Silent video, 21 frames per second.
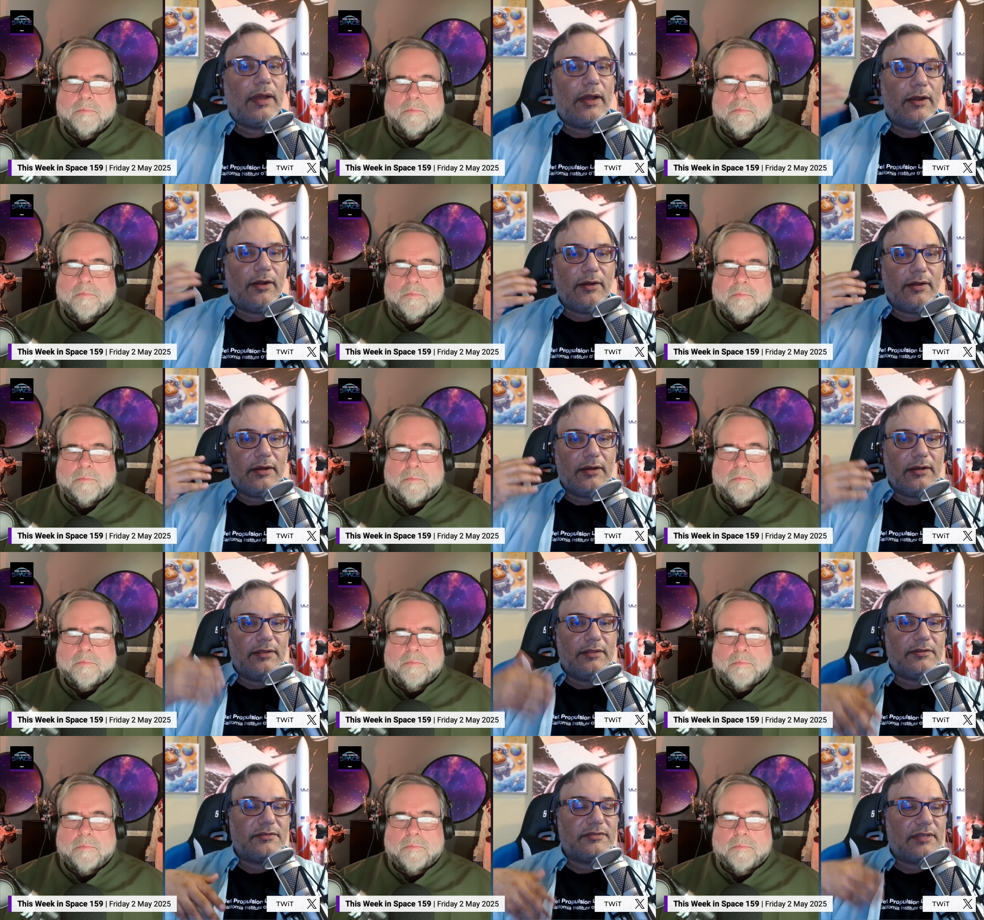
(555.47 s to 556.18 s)

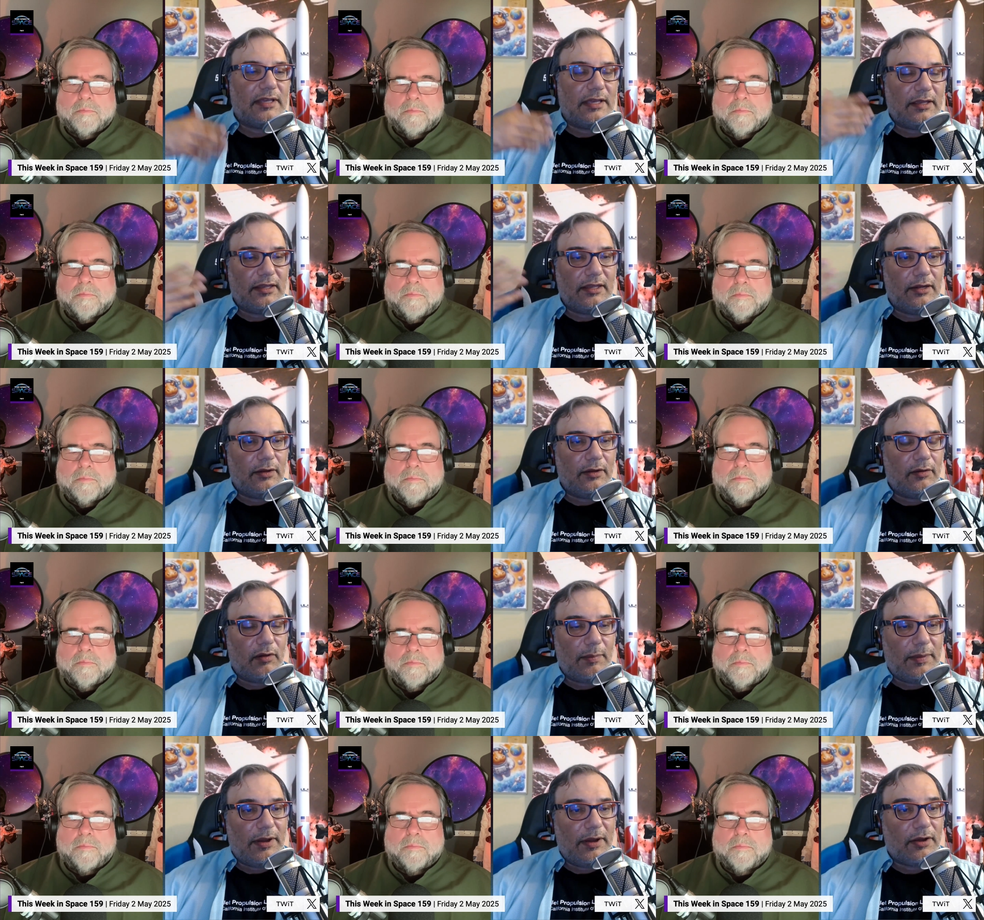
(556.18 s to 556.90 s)
Speaker 1: where uh, they're saying
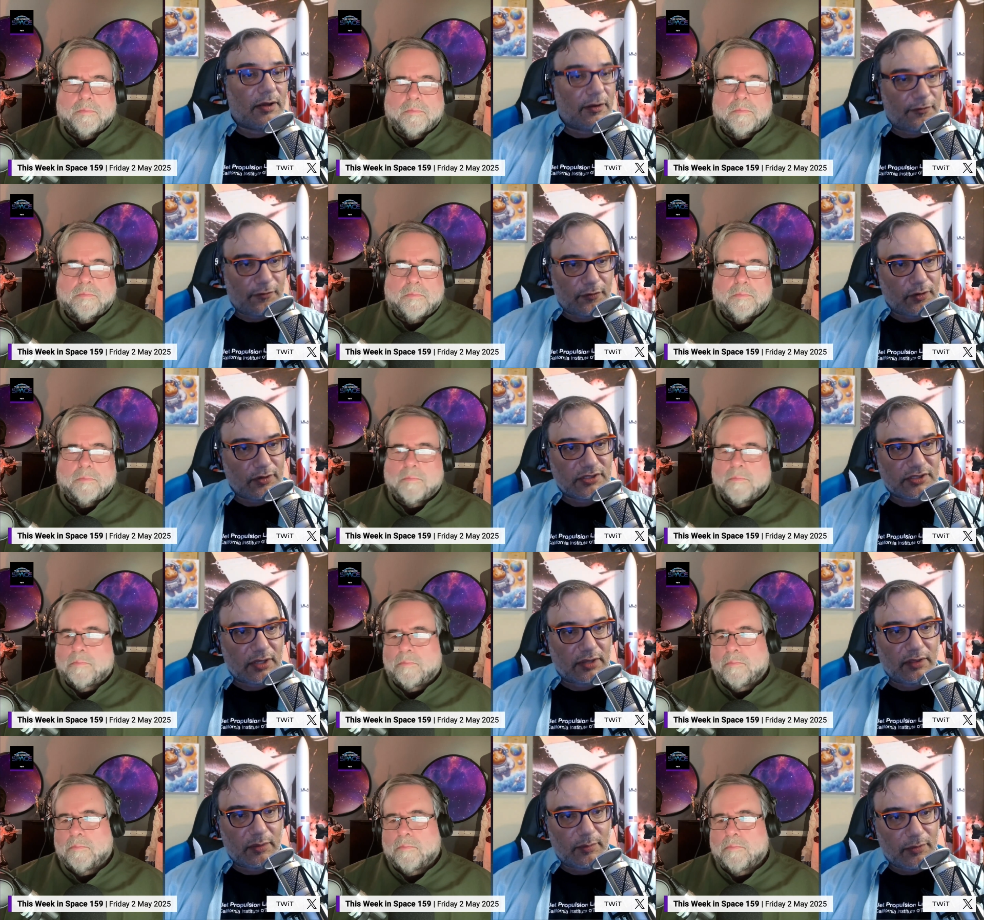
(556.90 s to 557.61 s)
you know America
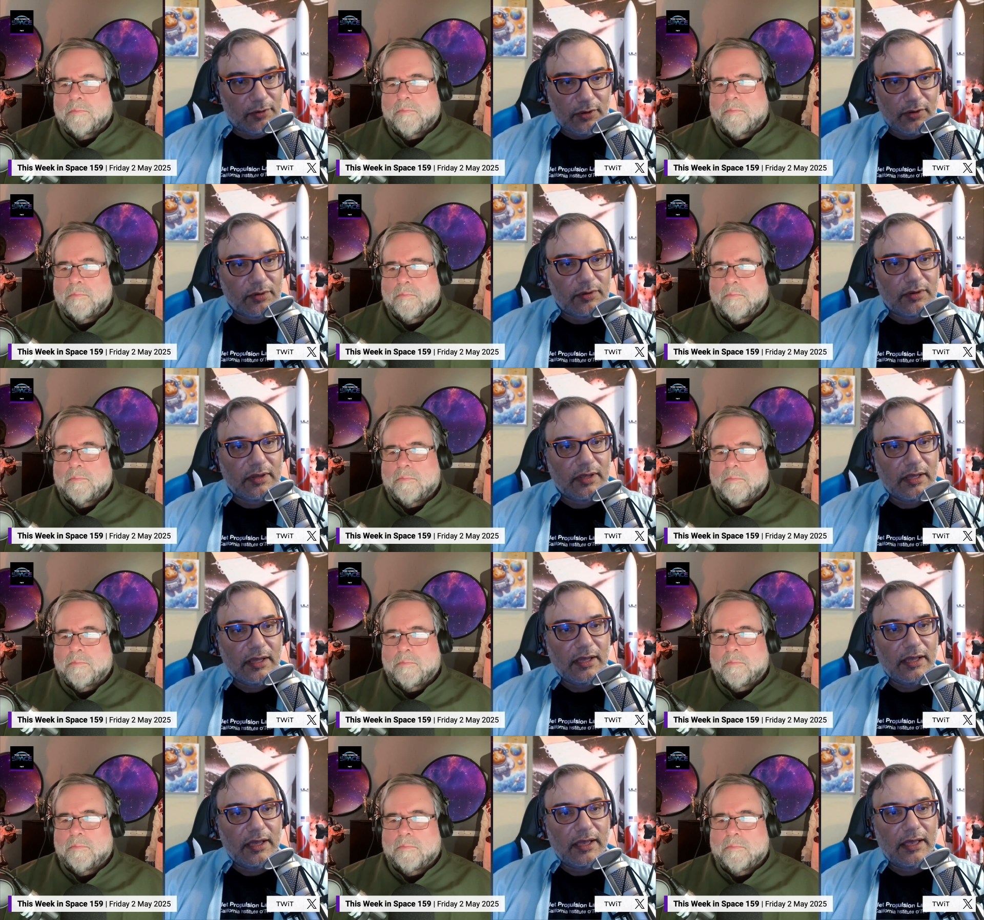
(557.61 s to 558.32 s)
first on the
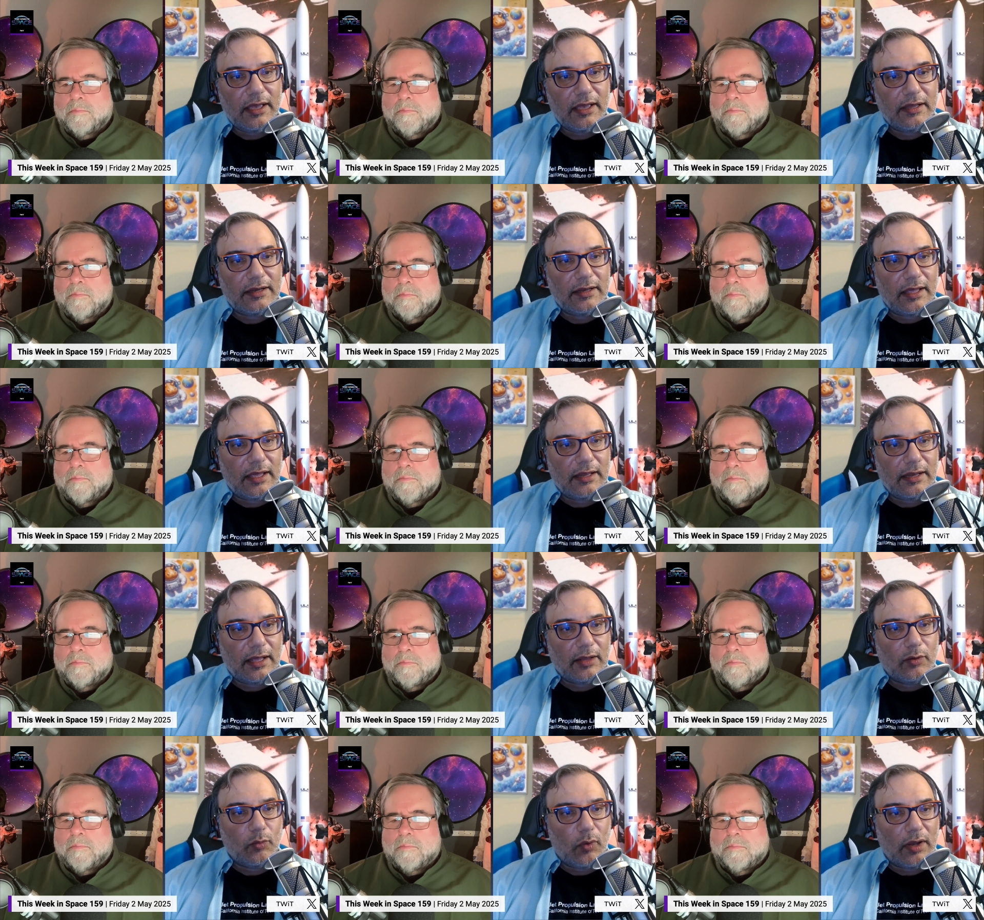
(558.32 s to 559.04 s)
moon and
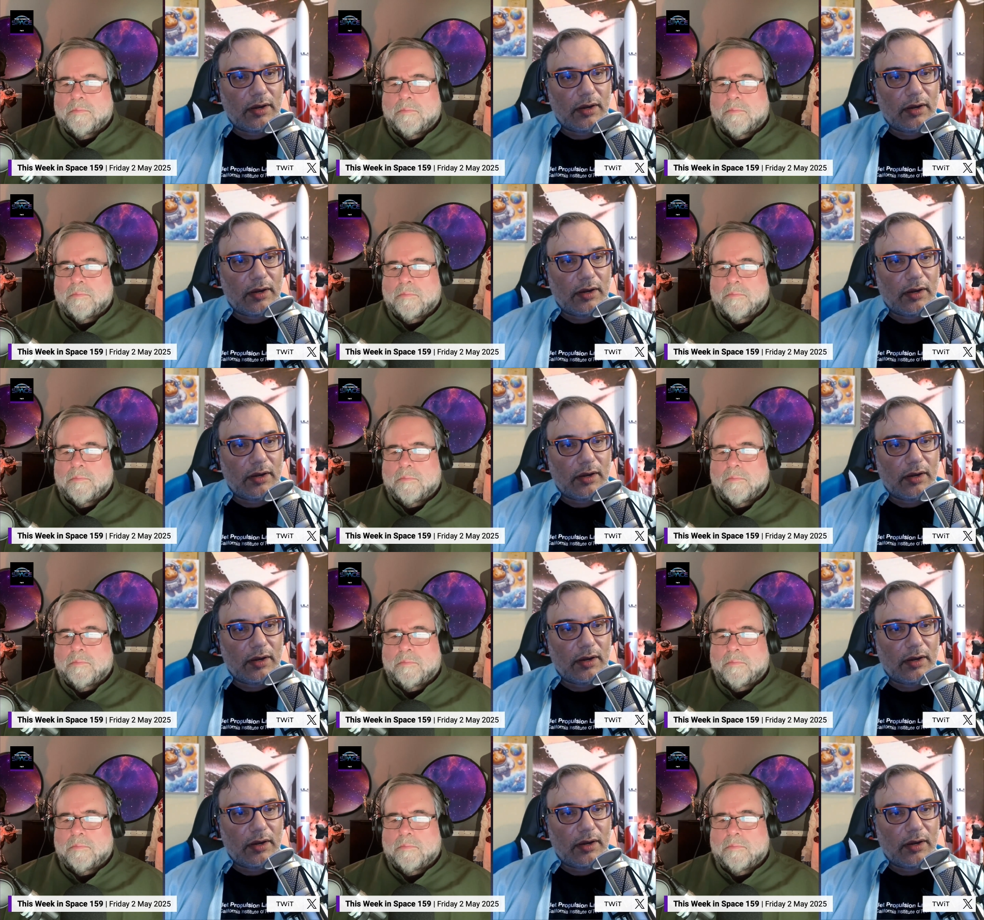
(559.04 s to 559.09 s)
and,